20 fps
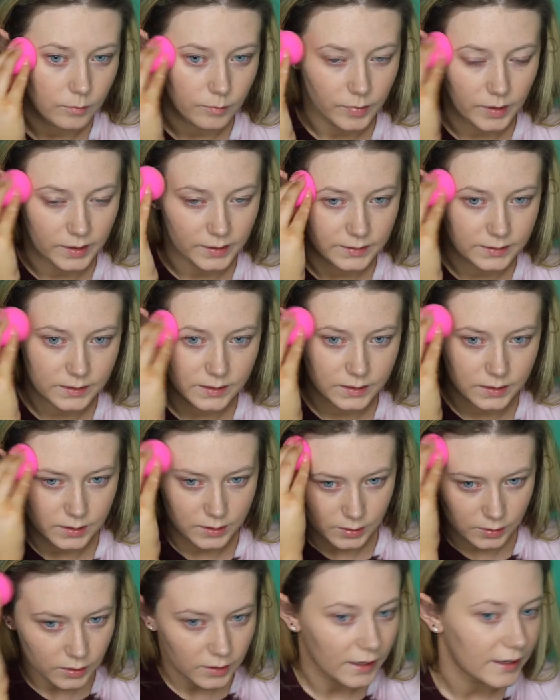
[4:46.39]
but it's
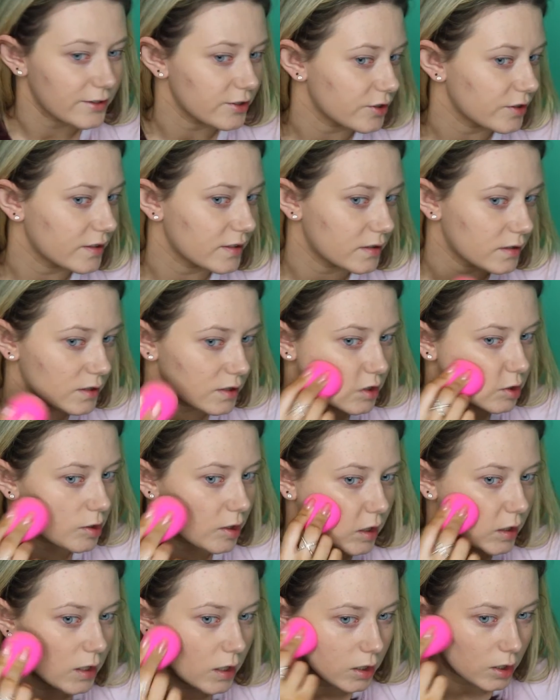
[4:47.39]
still, as you can
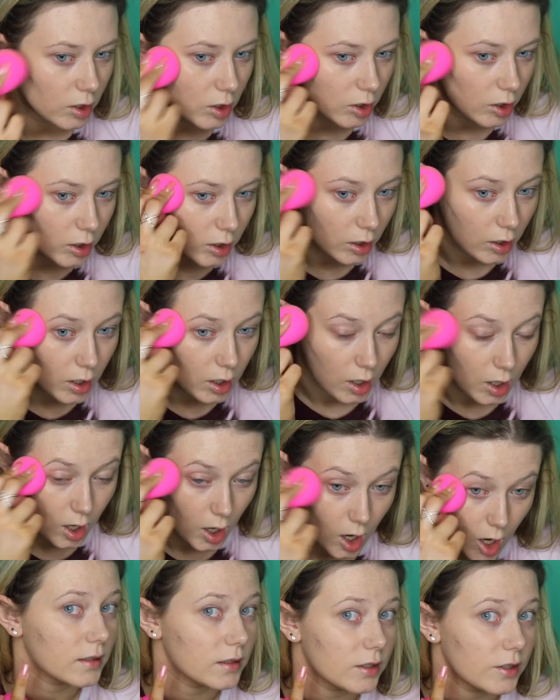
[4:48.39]
see here,
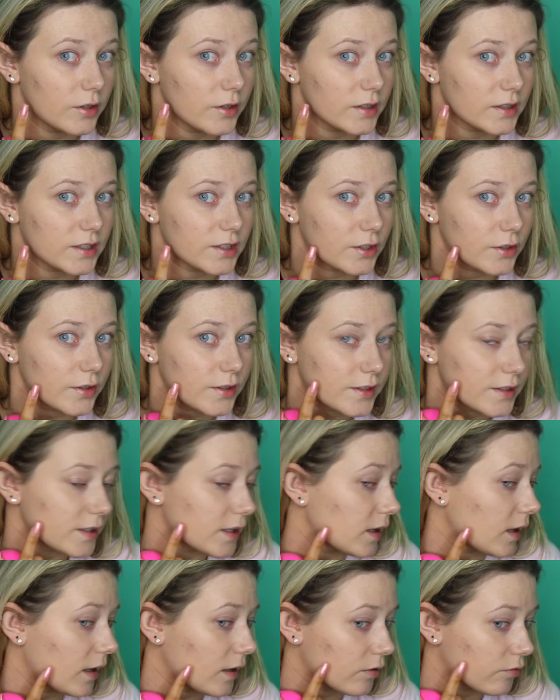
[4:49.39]
you can still
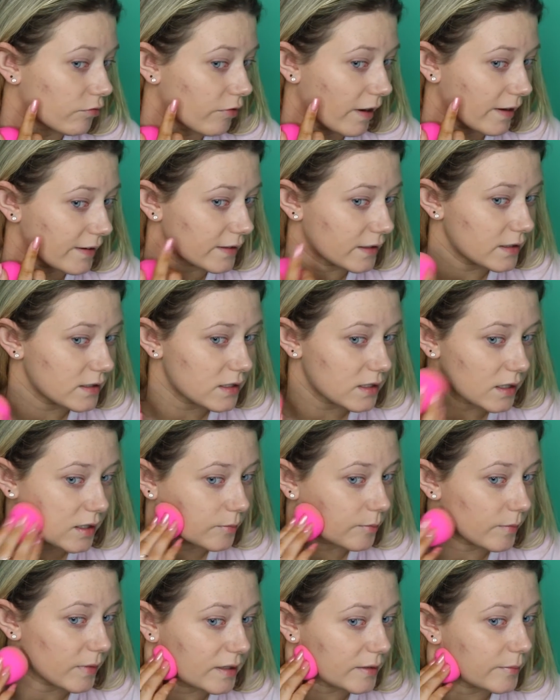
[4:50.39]
see like redness
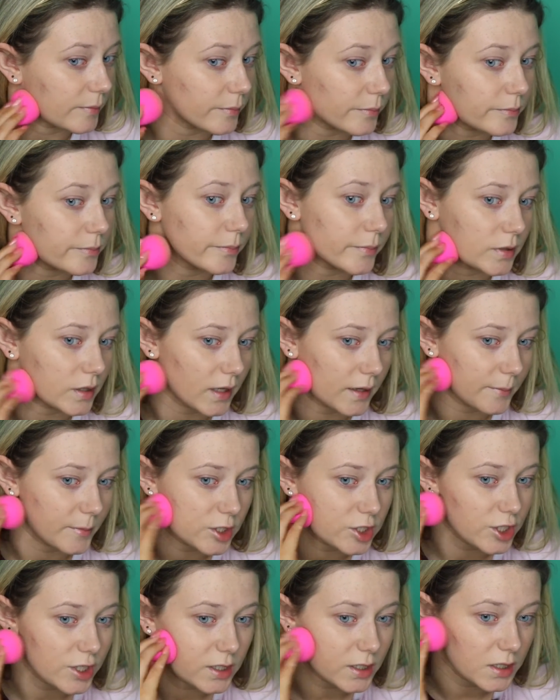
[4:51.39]
in my
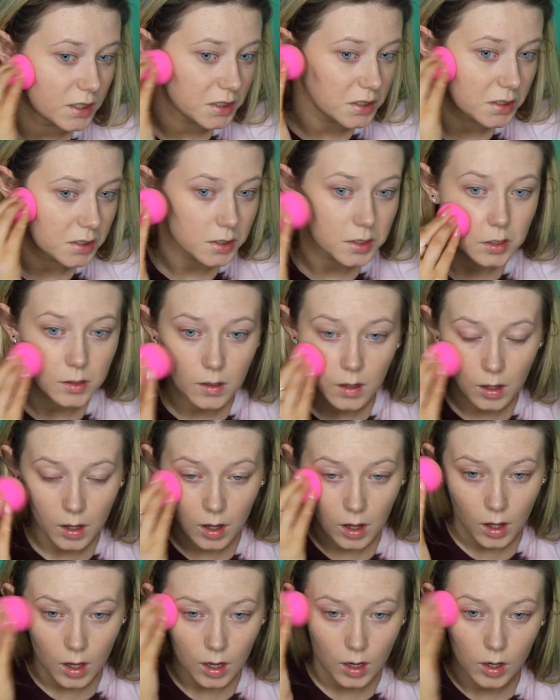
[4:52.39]
blemishes
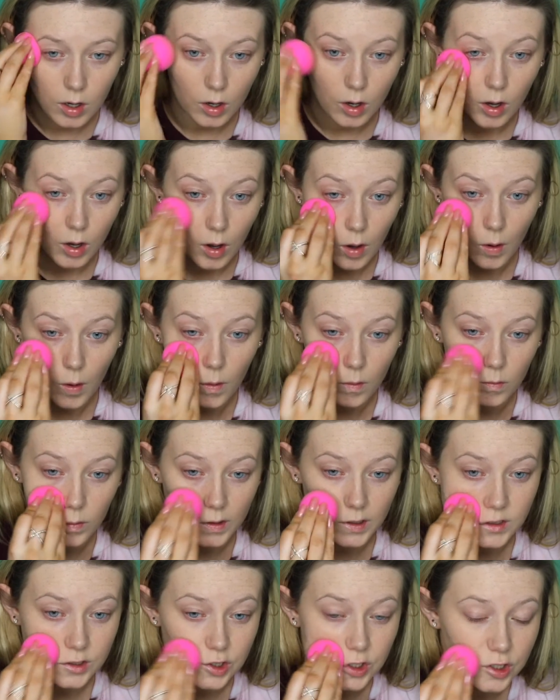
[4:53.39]

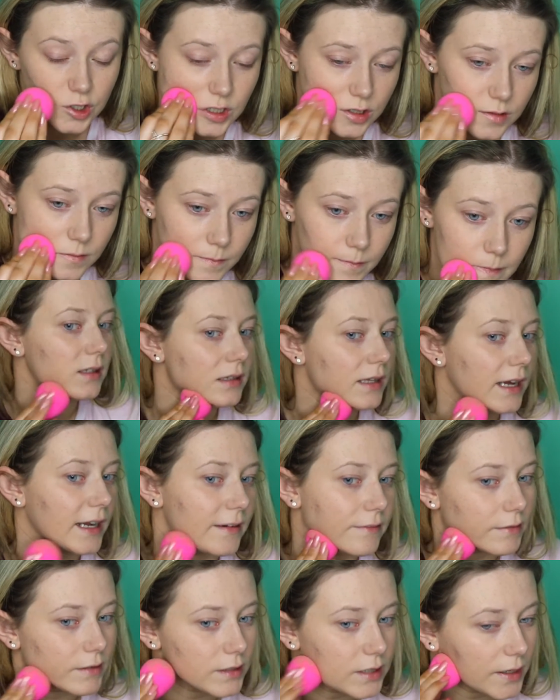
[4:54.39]
which a lot
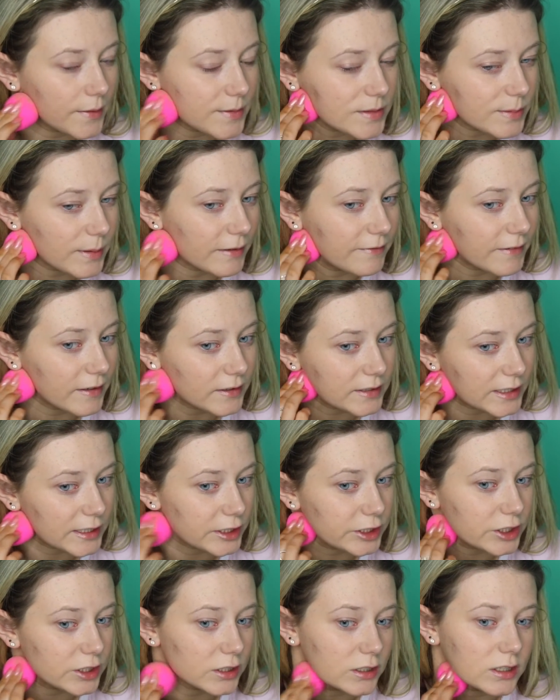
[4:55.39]
of the times my
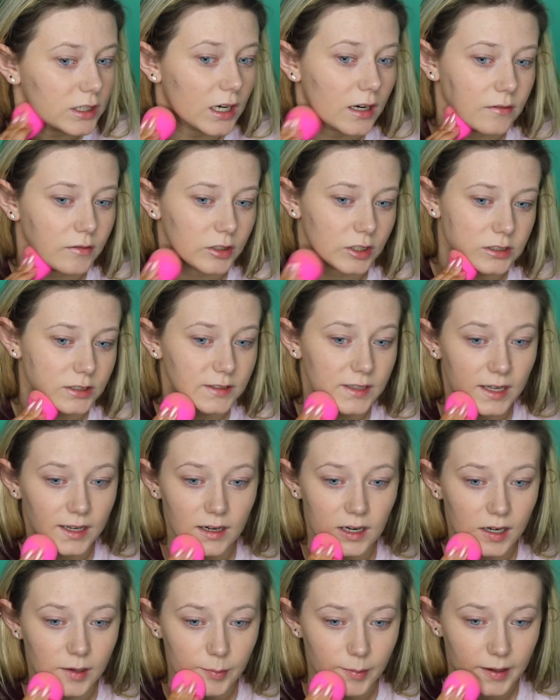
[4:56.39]
foundation covers that
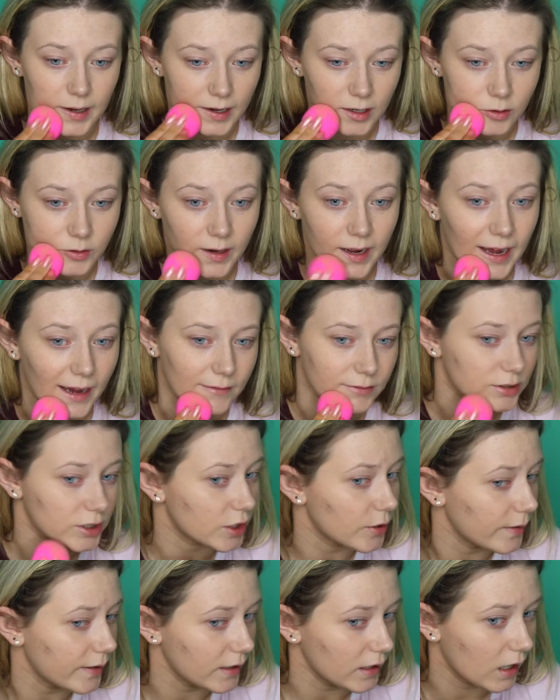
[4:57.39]
up and I don't have to
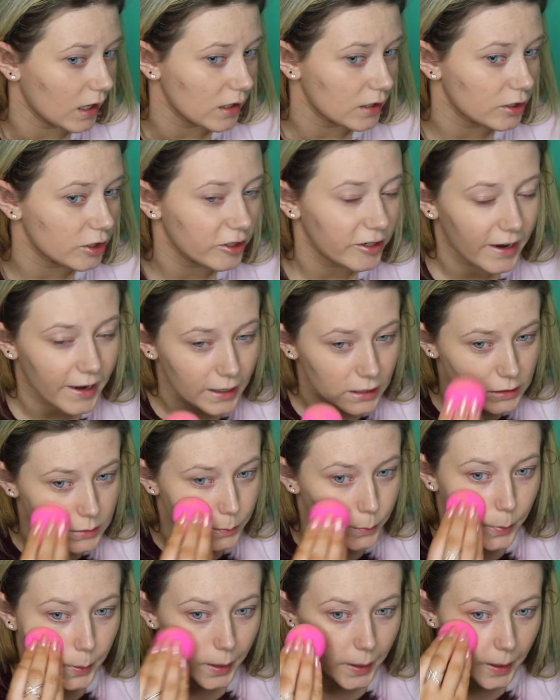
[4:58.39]
go in and color correct
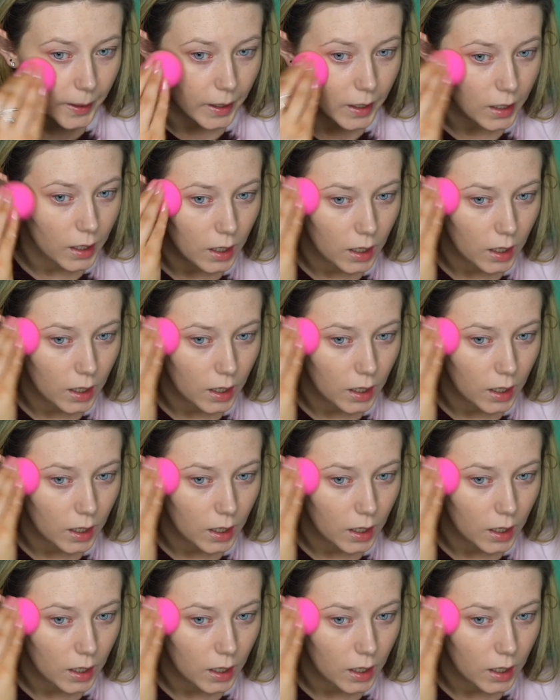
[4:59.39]
but